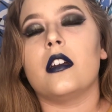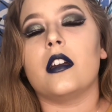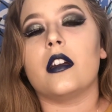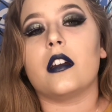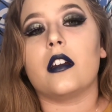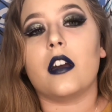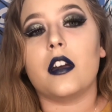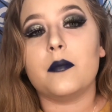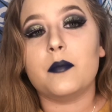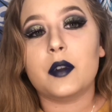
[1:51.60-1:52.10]

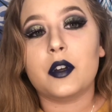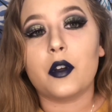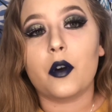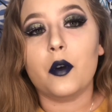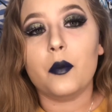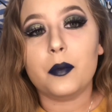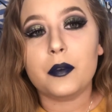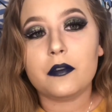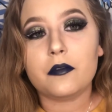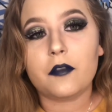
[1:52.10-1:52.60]
a gunman
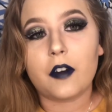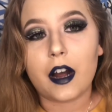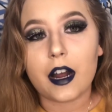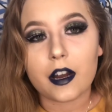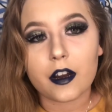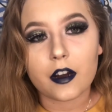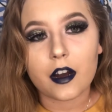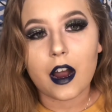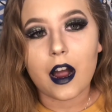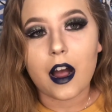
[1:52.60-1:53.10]
opened
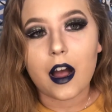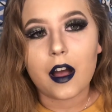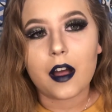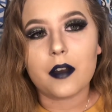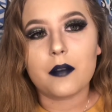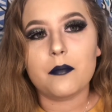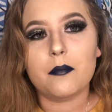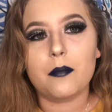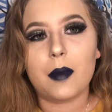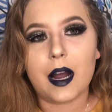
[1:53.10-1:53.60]
fire
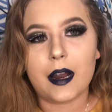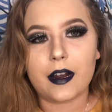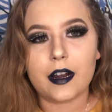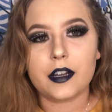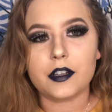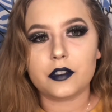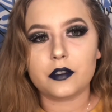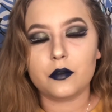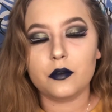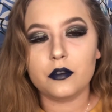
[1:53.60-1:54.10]
at my
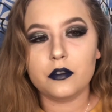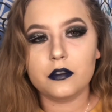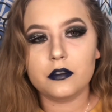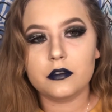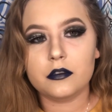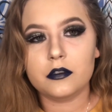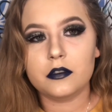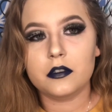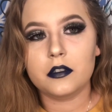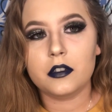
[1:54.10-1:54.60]
high school.
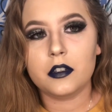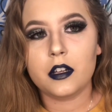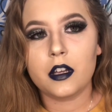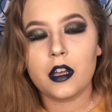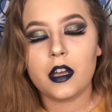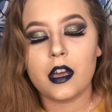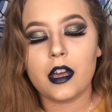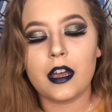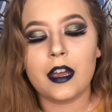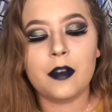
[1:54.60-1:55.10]

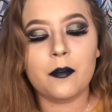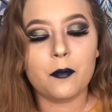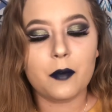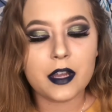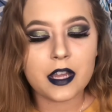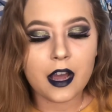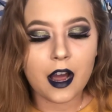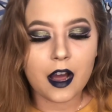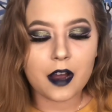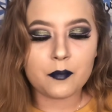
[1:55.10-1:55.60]
And
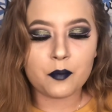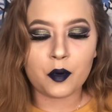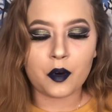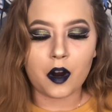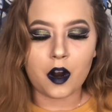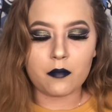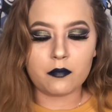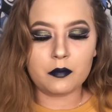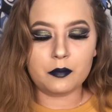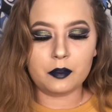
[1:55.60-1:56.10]
we had
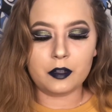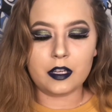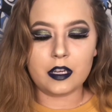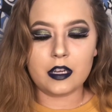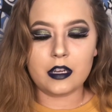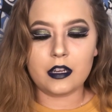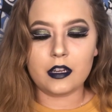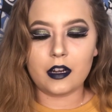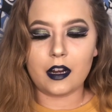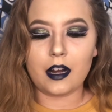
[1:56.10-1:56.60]

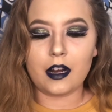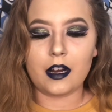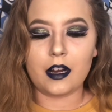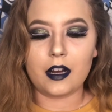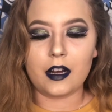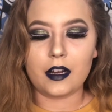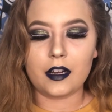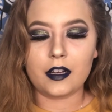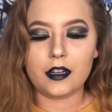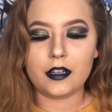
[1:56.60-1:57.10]
probably...
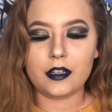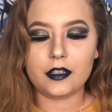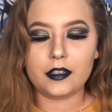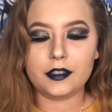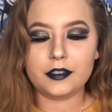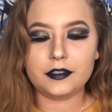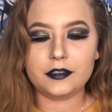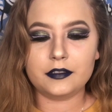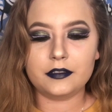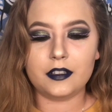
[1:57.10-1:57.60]

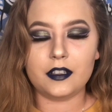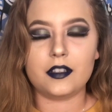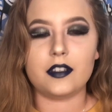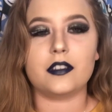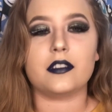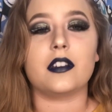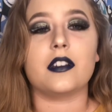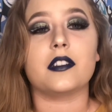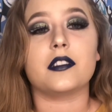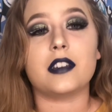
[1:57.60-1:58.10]
this
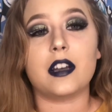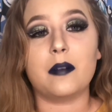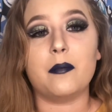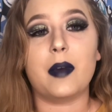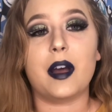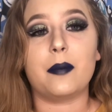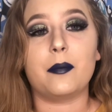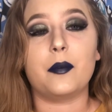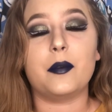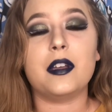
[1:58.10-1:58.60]
is gonna sound
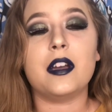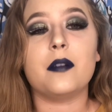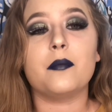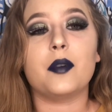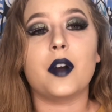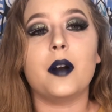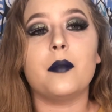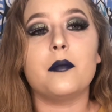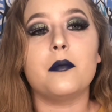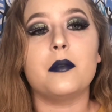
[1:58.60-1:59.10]
bad, but we
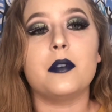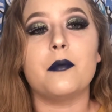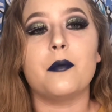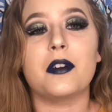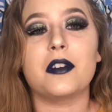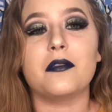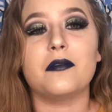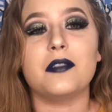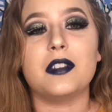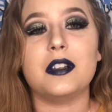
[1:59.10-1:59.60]
had probably
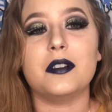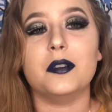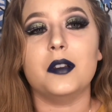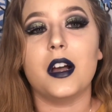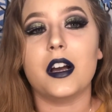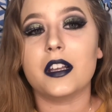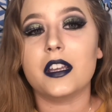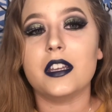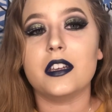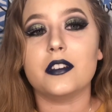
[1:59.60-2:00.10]
one of the
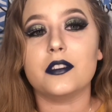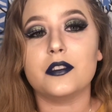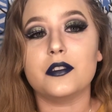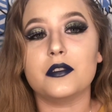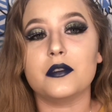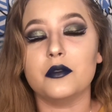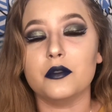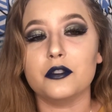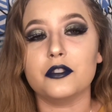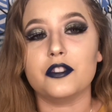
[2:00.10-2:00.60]
luckiest
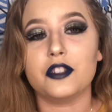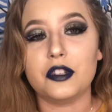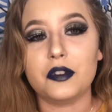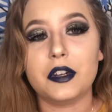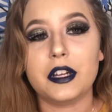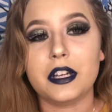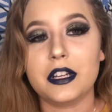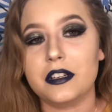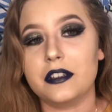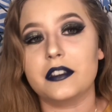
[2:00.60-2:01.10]
school
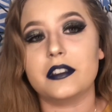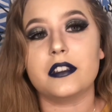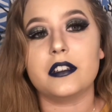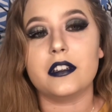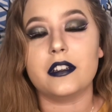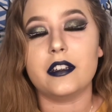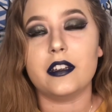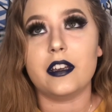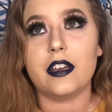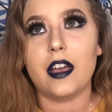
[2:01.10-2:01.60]
shootings
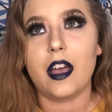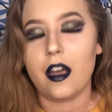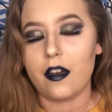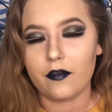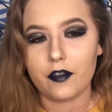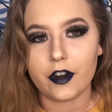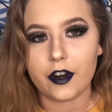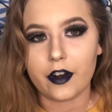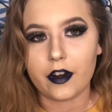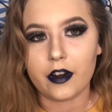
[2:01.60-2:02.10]

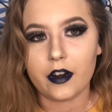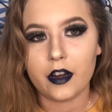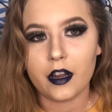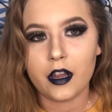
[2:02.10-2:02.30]
ever.